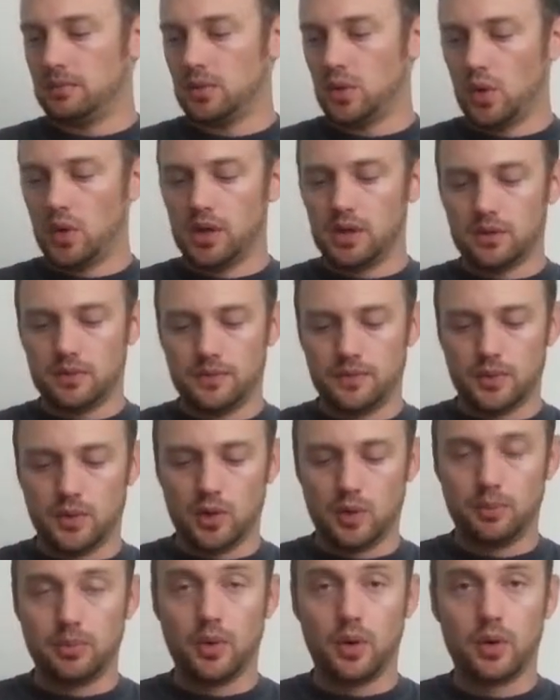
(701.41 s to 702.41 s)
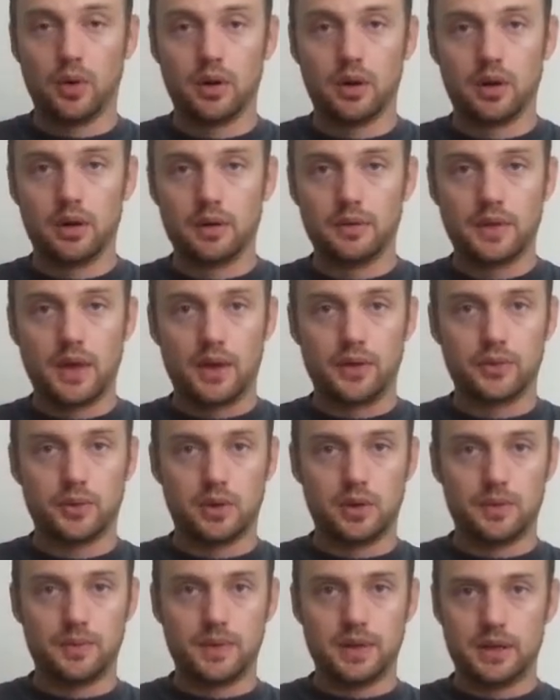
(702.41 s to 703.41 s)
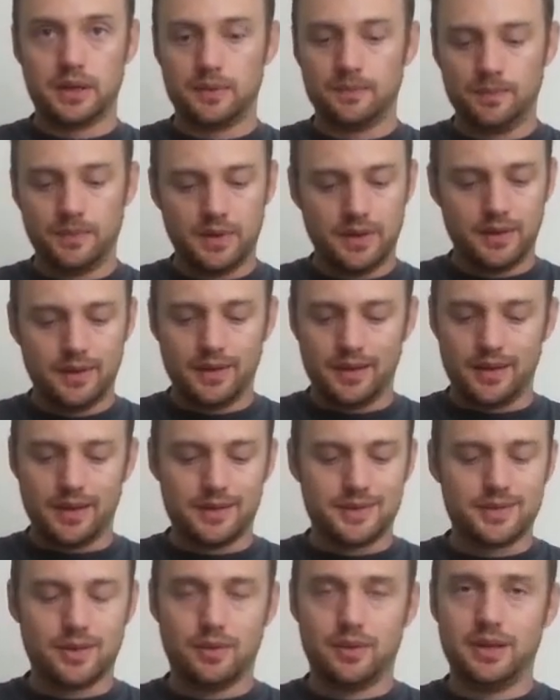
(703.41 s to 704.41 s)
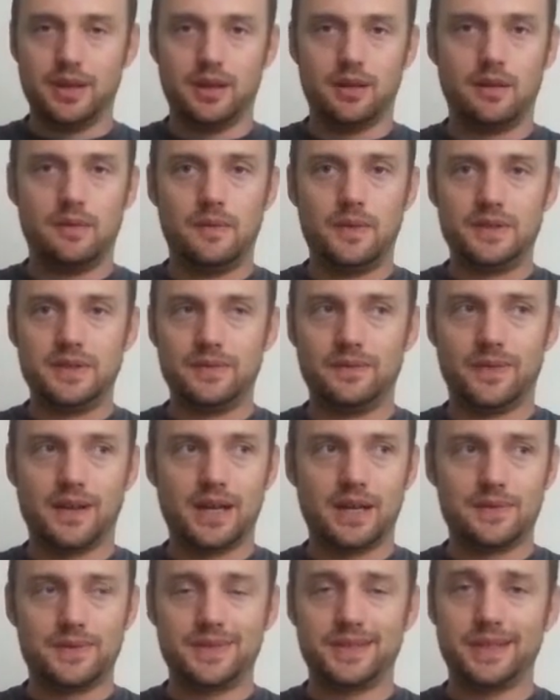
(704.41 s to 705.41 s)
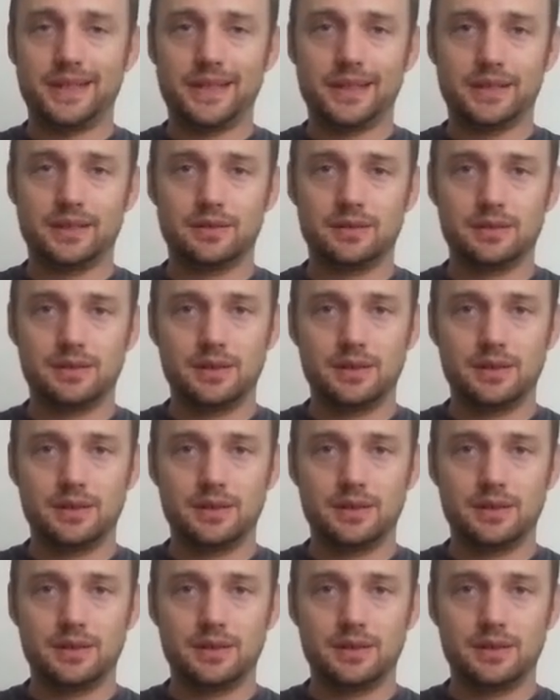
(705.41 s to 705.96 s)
going full bore, that sort of thing, it's only 55 C.